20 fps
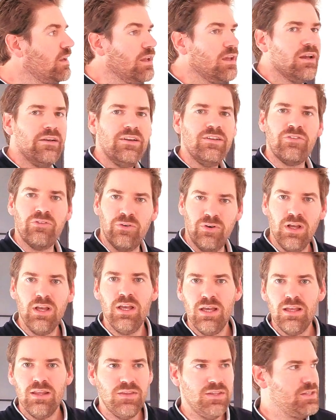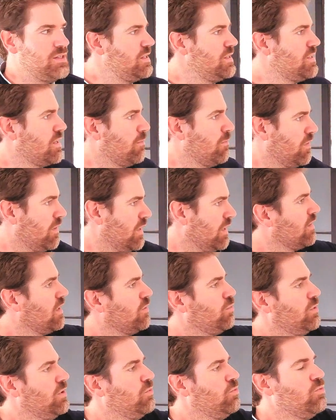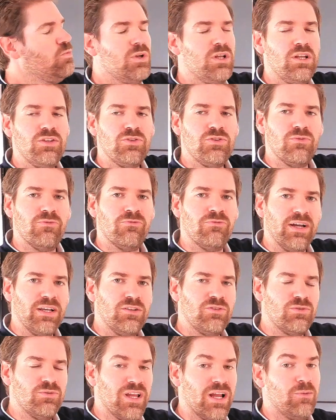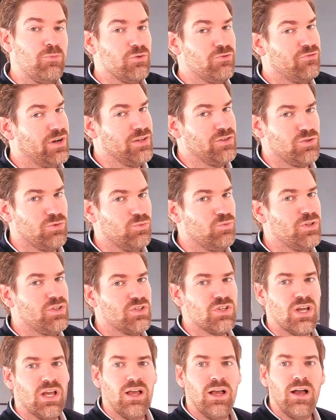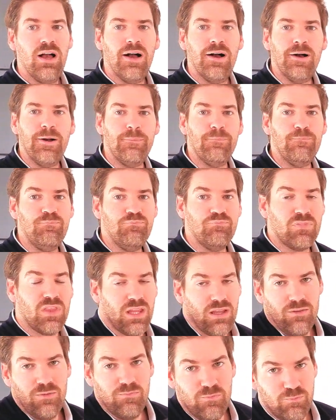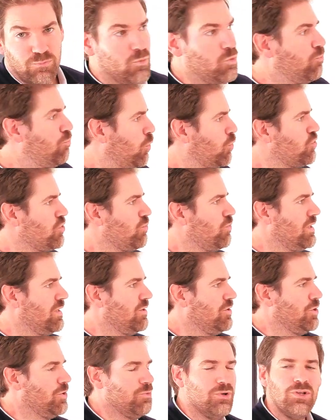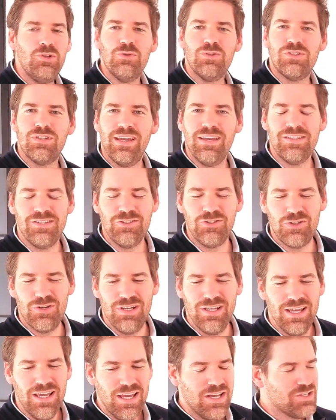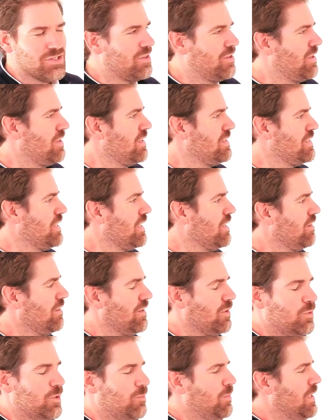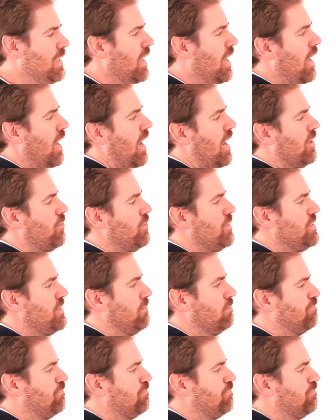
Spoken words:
gears. So this is something that will really help you fine-tune which approach you will use essentially. So the second thing will be accuracy.